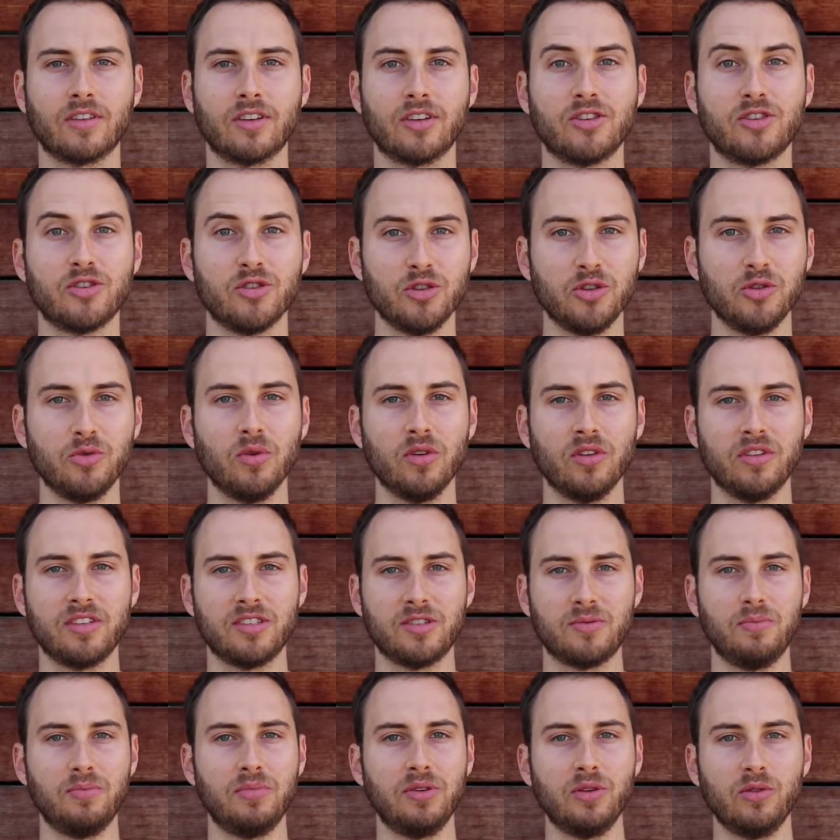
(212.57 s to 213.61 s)
So you are
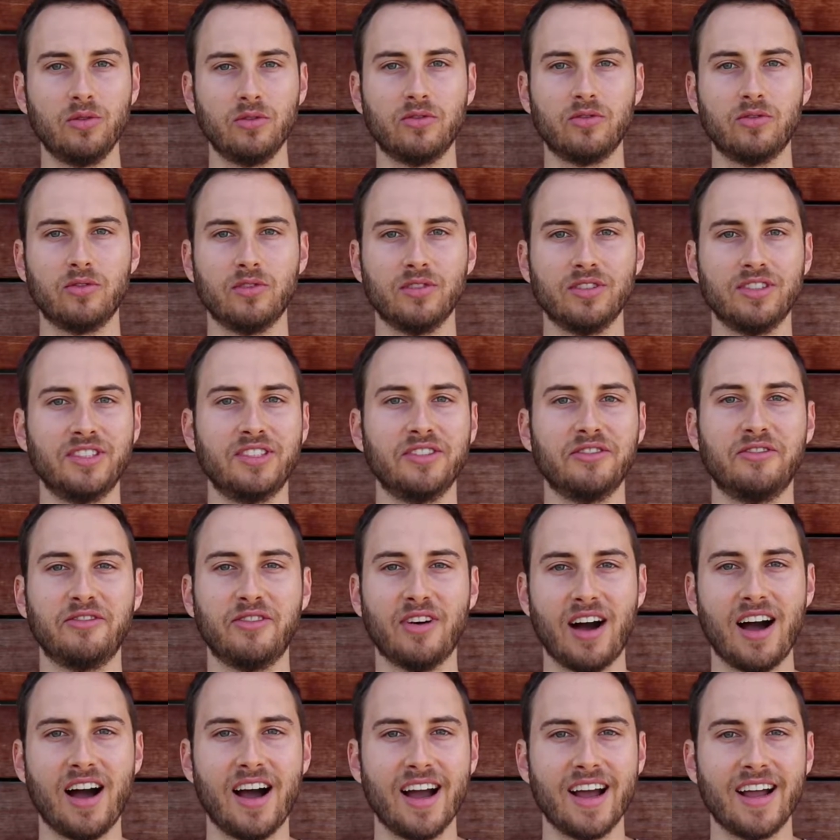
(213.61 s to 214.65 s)
this beautiful,
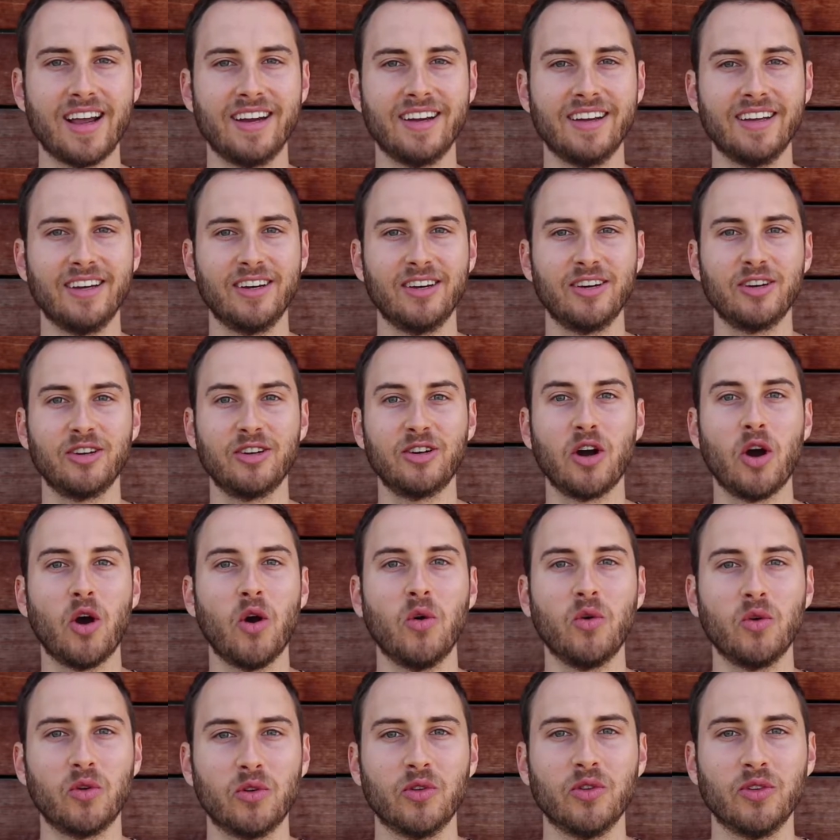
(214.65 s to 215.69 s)
divine,
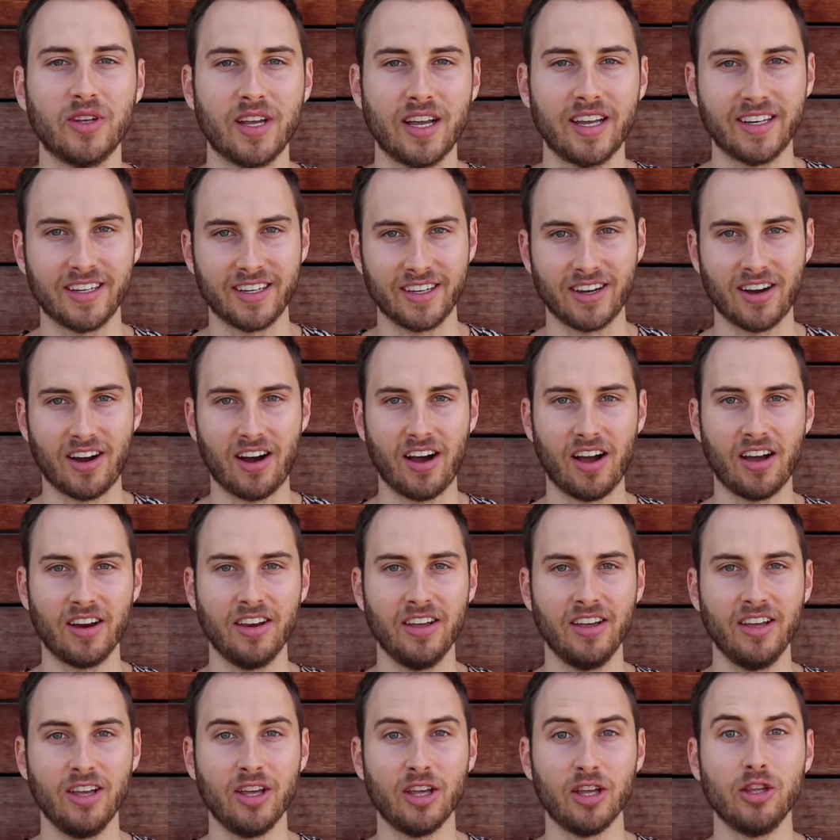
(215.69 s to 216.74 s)
co-creating God.
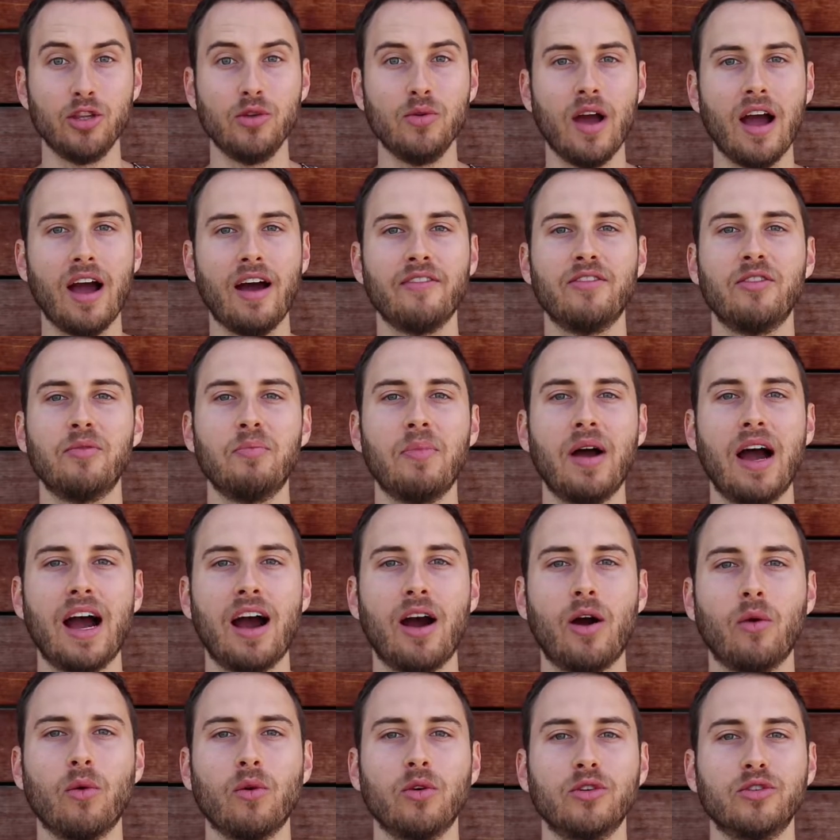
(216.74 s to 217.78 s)
You have the
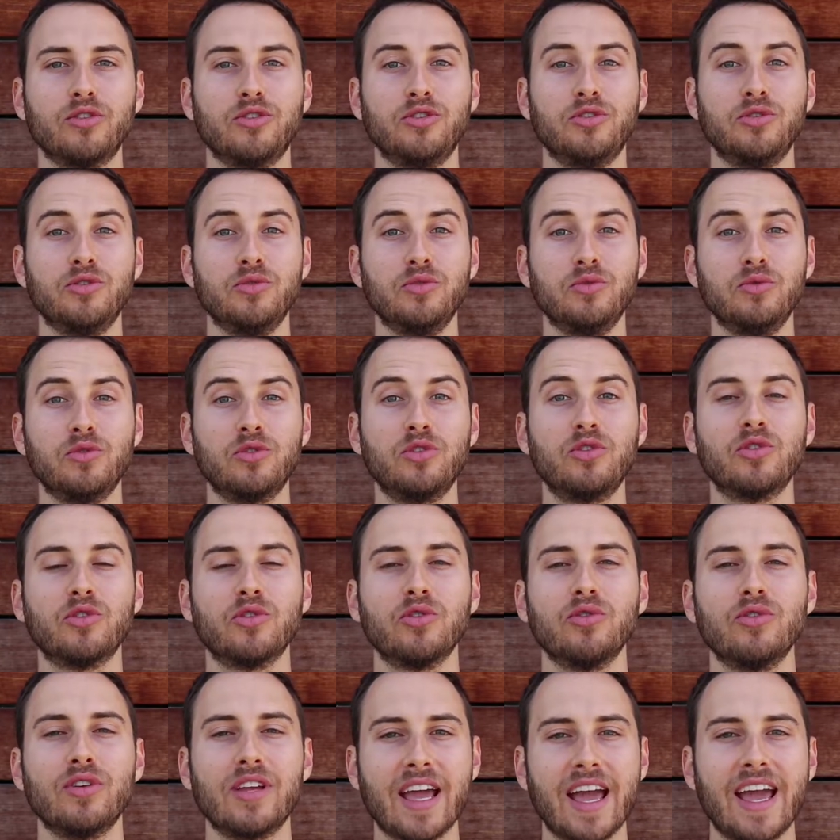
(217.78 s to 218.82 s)
power to
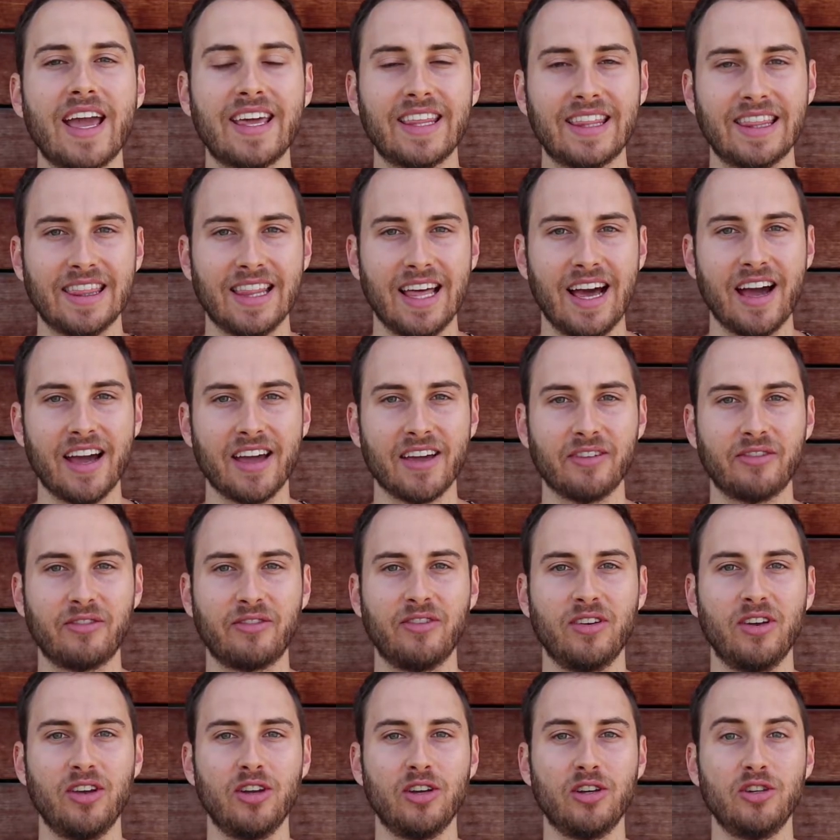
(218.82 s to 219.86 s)
create
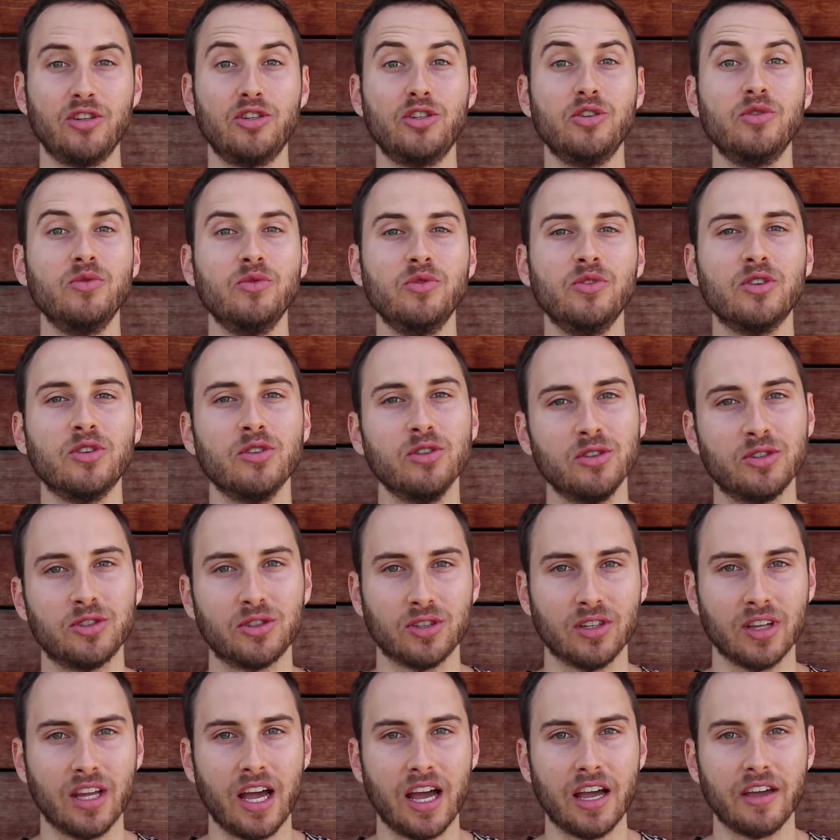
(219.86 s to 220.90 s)
life, to
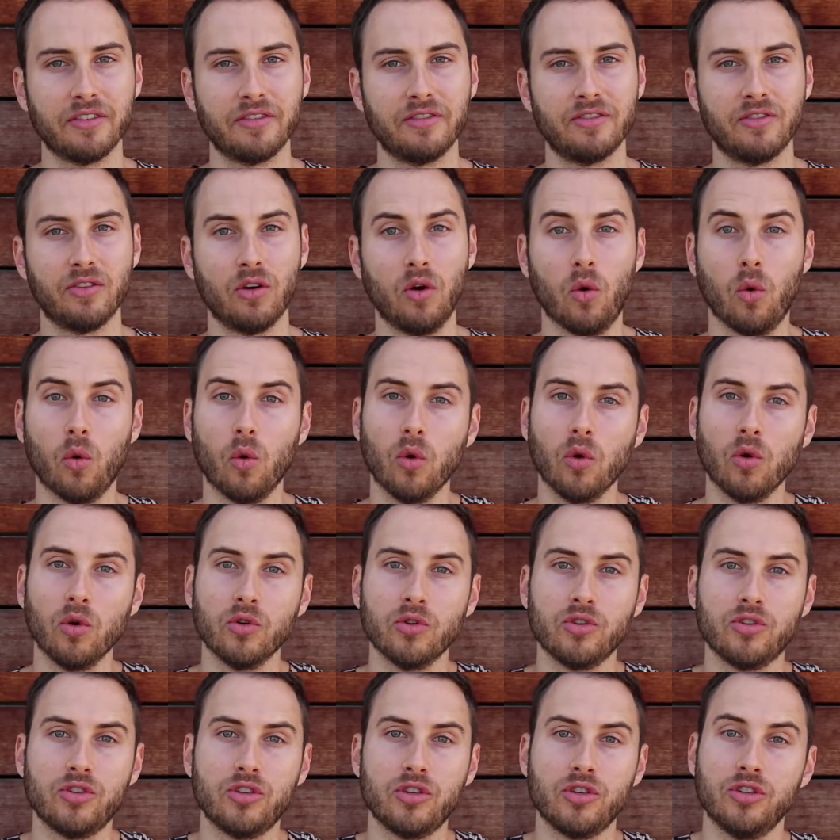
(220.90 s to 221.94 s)
nurture life, or
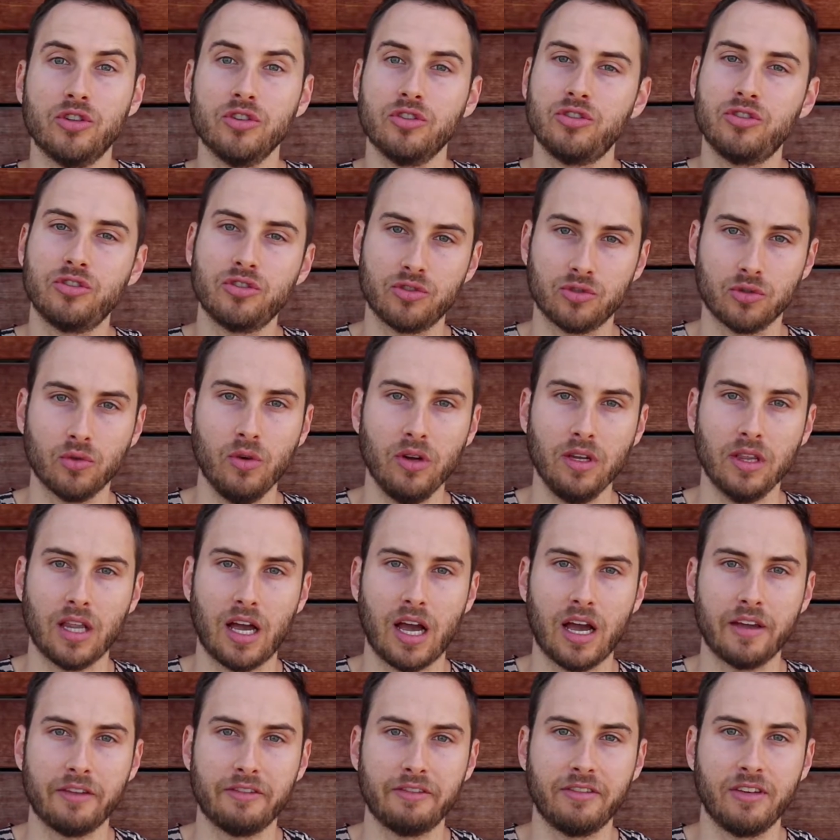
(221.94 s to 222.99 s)
to destroy
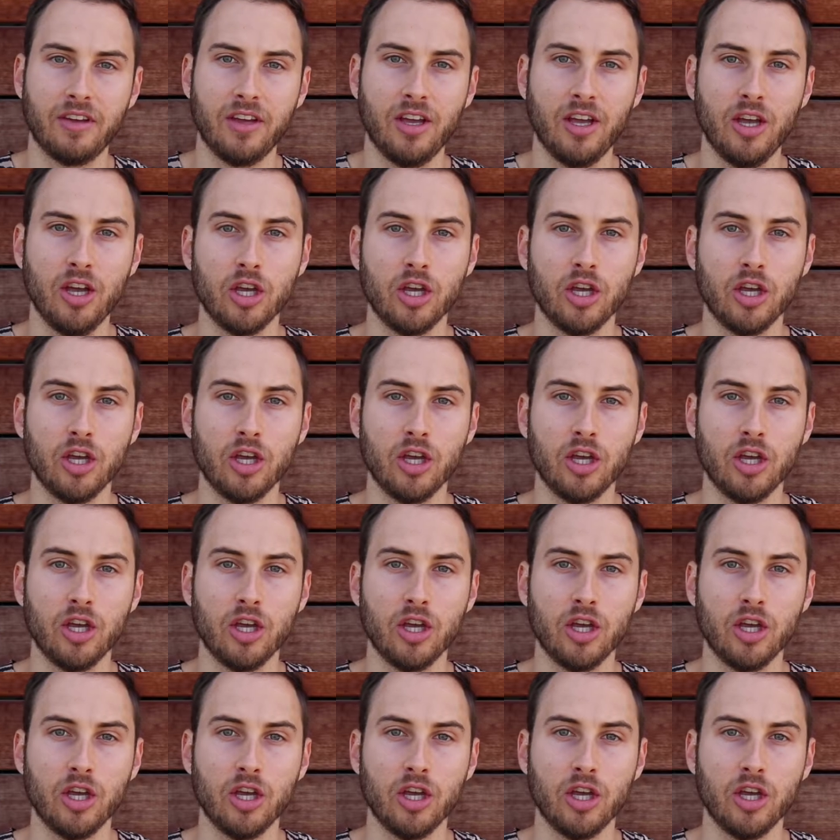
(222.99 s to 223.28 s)
life.